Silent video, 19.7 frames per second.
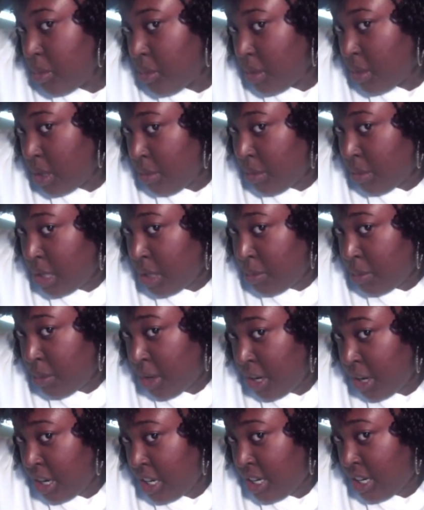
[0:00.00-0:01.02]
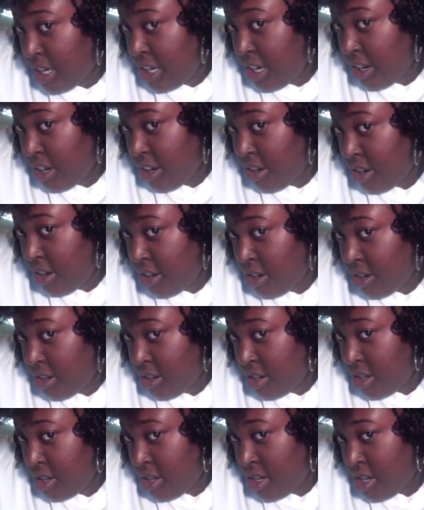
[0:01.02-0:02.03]
I'm gonna part it here,
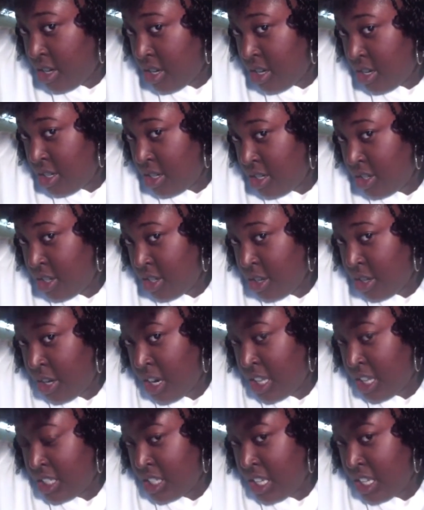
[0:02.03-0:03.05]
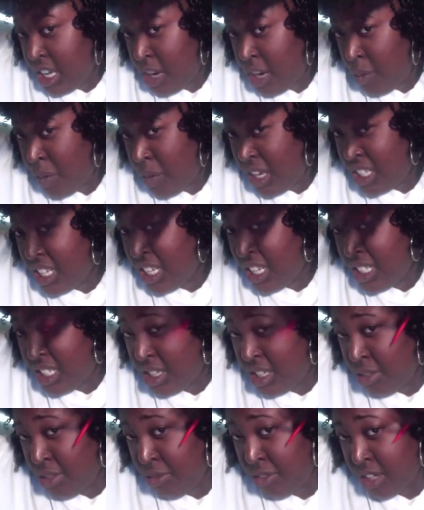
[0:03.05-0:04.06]
show you how I did it. I waited till I
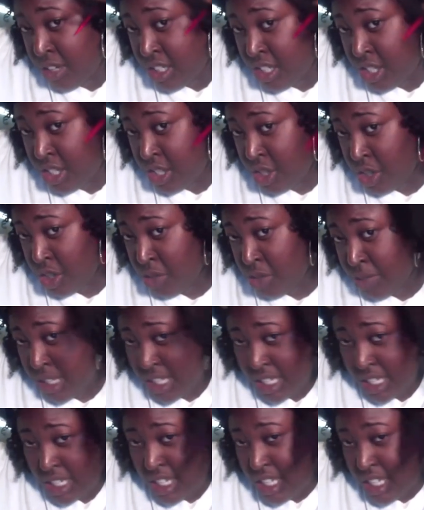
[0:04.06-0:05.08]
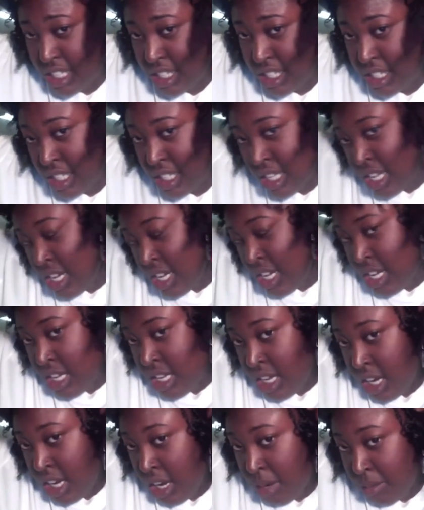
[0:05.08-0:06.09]
did the front to show you because
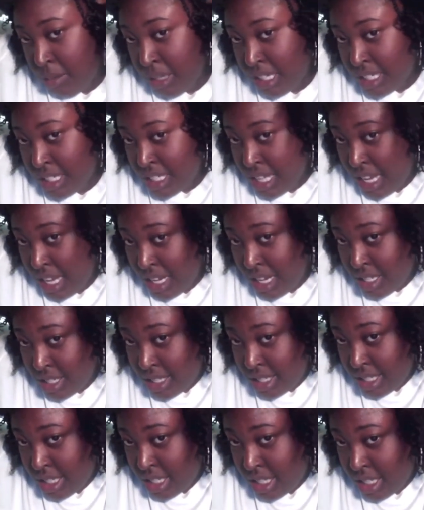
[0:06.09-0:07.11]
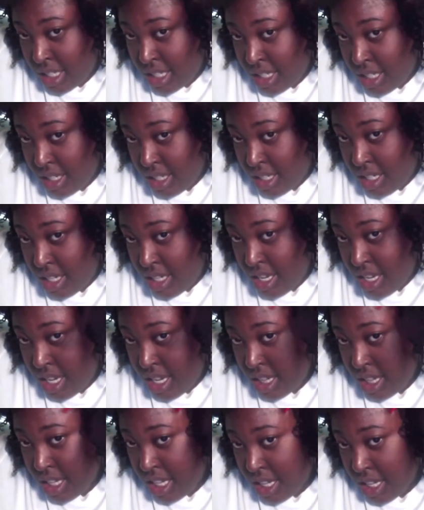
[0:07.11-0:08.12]
unless the edges look good,
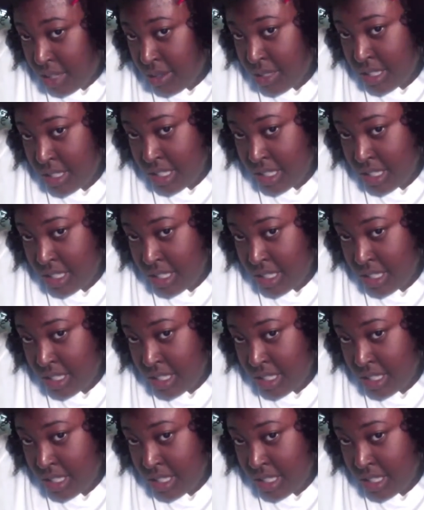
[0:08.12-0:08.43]
nothing else